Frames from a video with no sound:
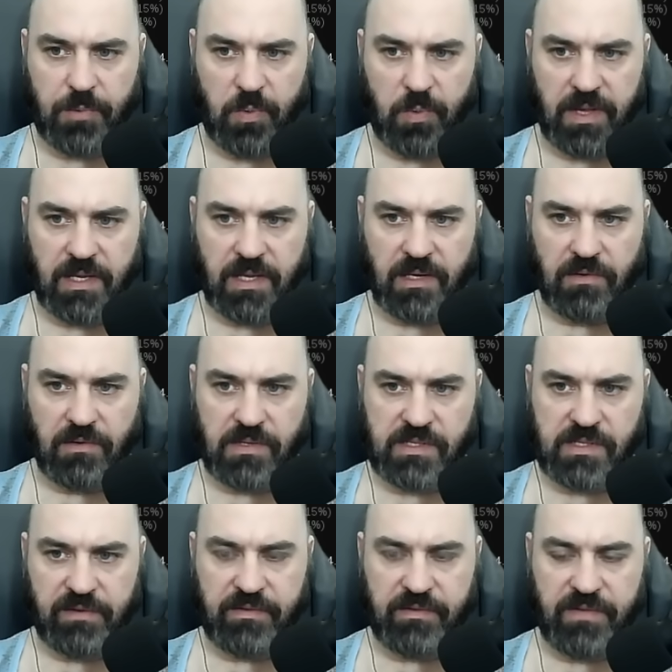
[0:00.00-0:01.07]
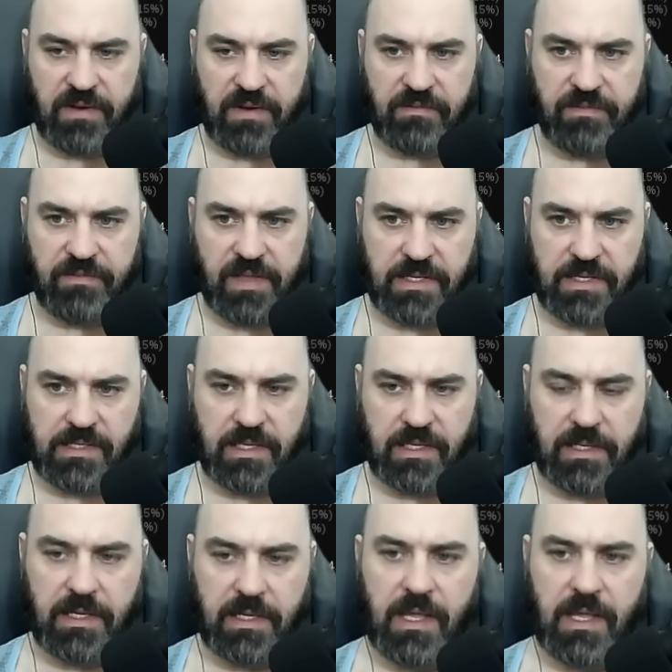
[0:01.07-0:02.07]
Awaken Increased Area of Effect for Volatility.